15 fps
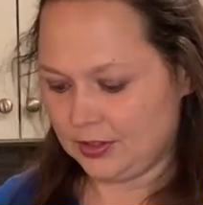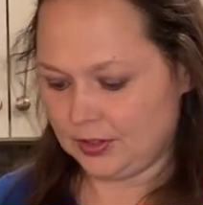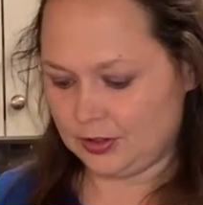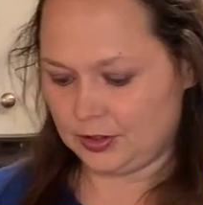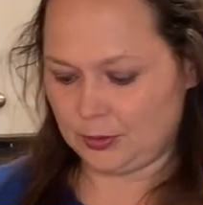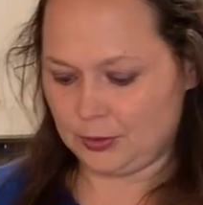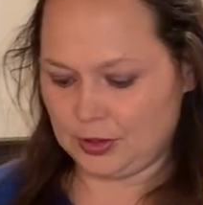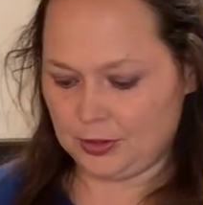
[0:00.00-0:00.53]

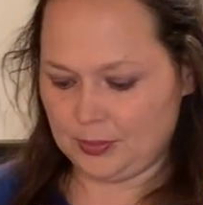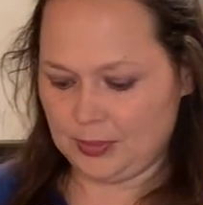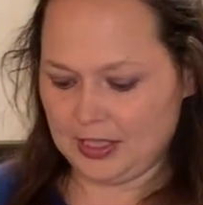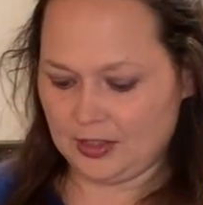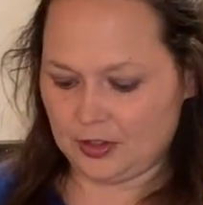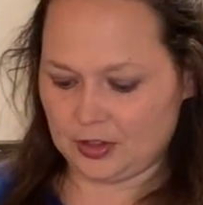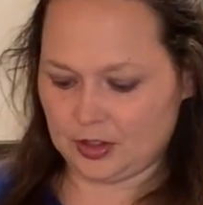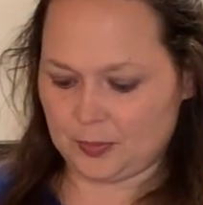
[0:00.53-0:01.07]
So when you make
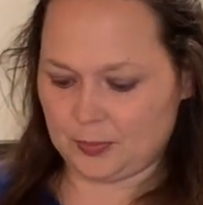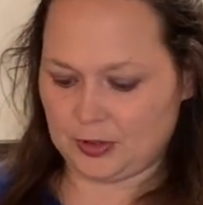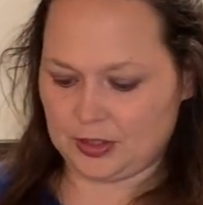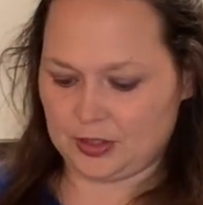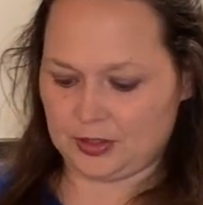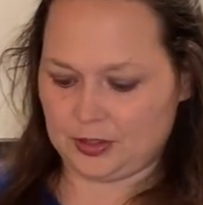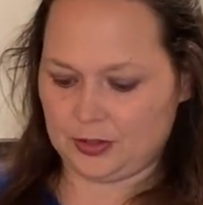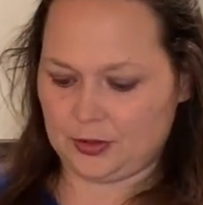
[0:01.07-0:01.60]
your
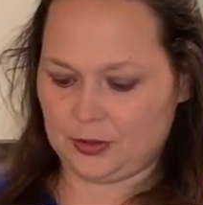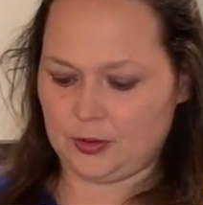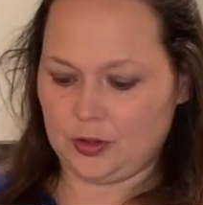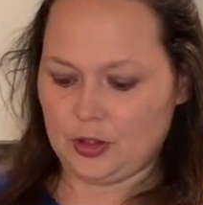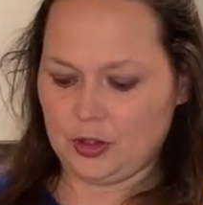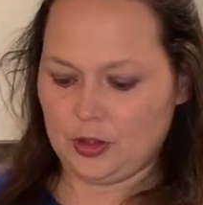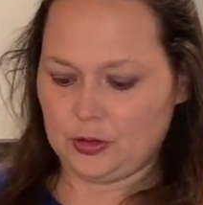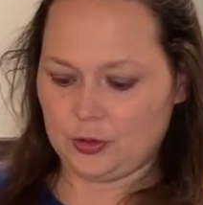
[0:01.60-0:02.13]
espresso,
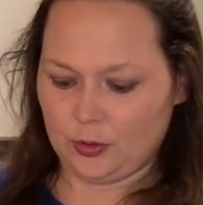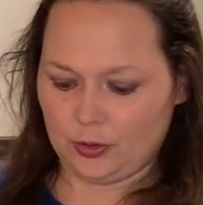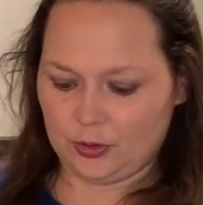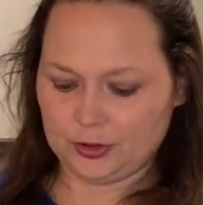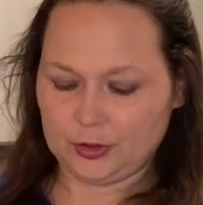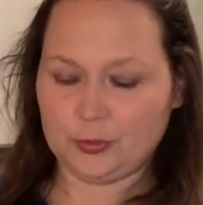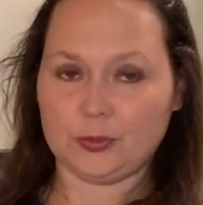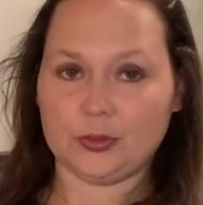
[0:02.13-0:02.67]
you
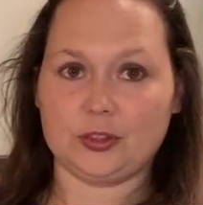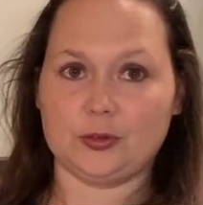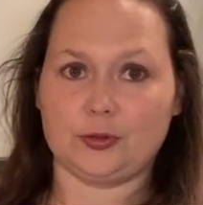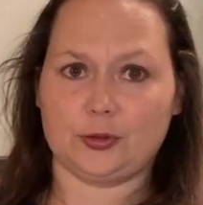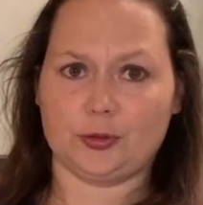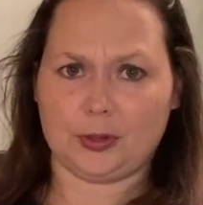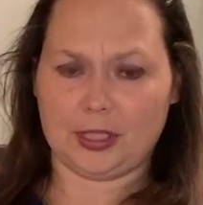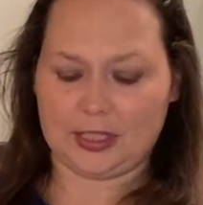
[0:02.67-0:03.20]
also want to
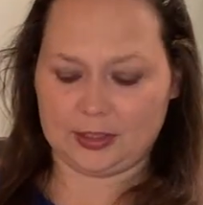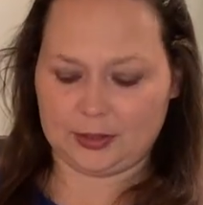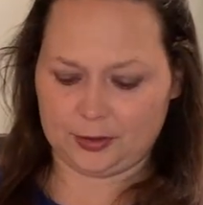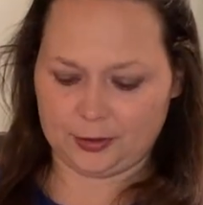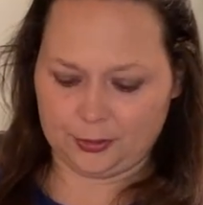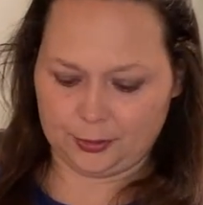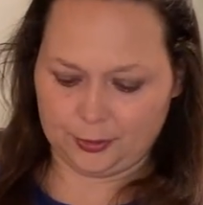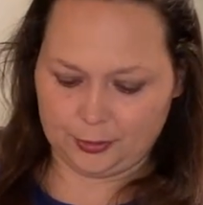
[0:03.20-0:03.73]
try
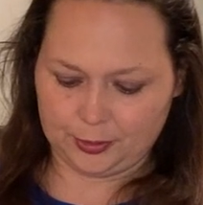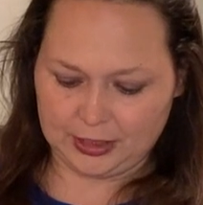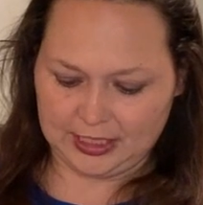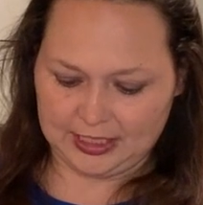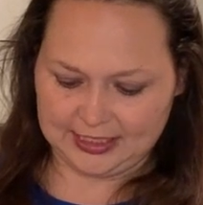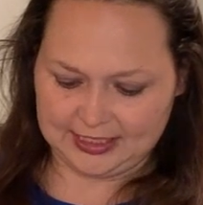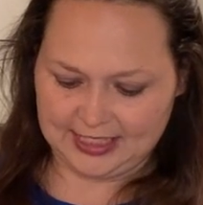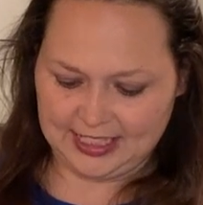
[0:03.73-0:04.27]
to kind
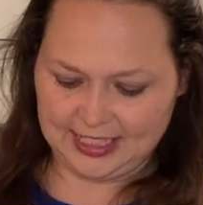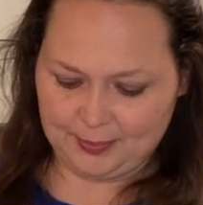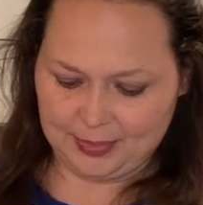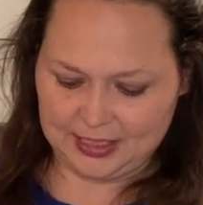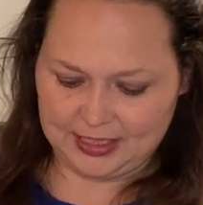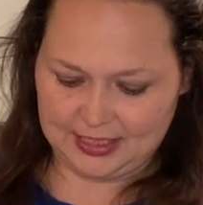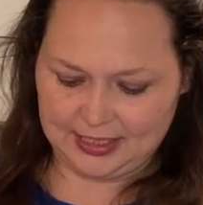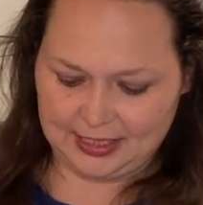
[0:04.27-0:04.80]
of tamp
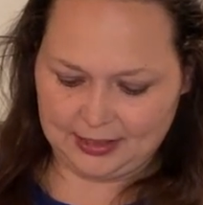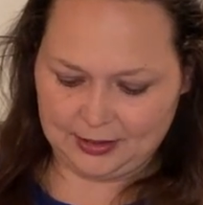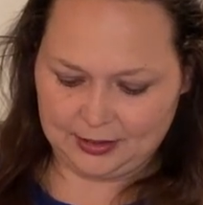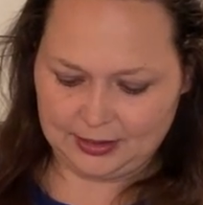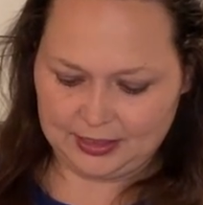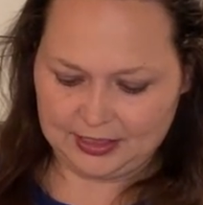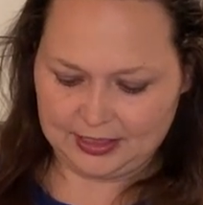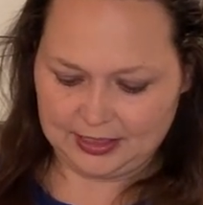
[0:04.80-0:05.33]
it
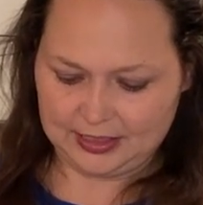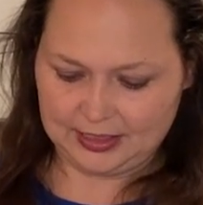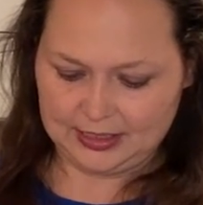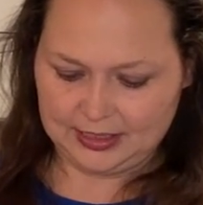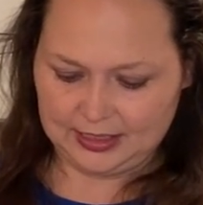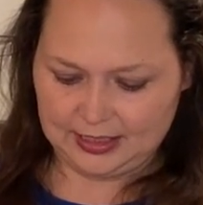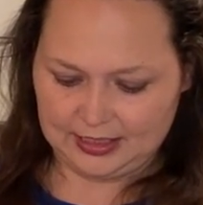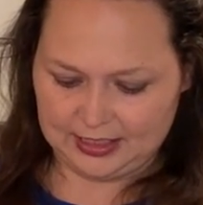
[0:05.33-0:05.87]
down,
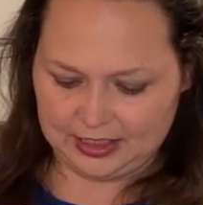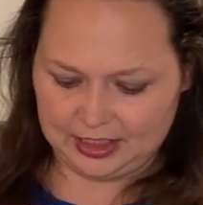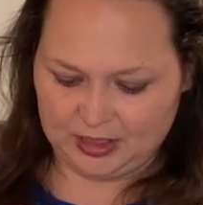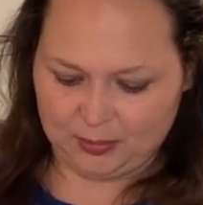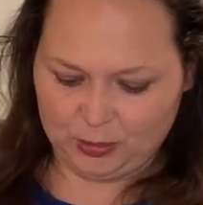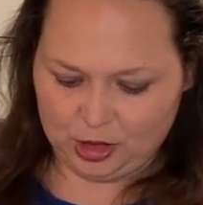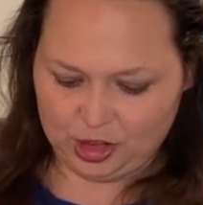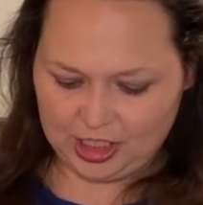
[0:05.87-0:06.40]
kind of
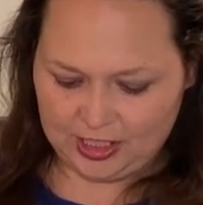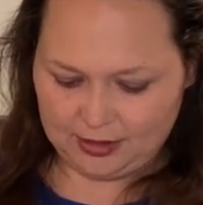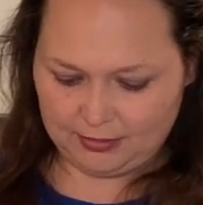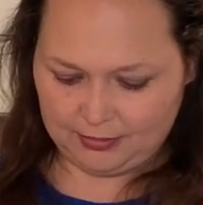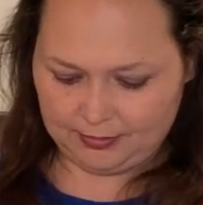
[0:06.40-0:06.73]
smush it